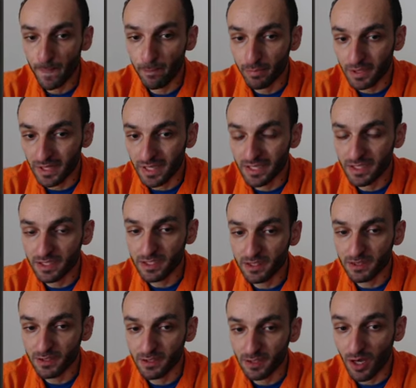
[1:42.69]
playing
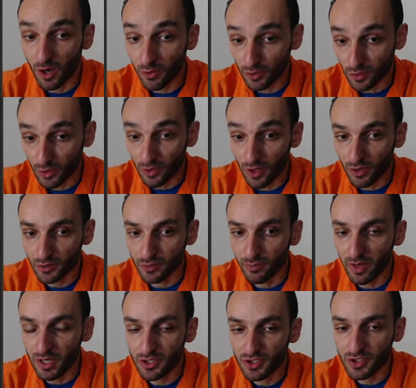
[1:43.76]
our knockout
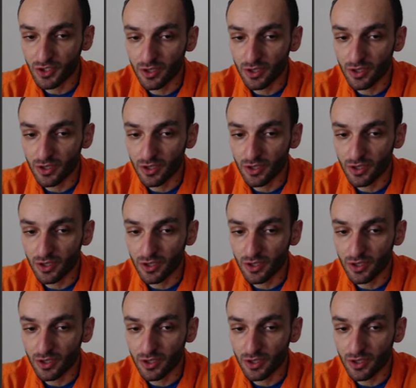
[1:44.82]
match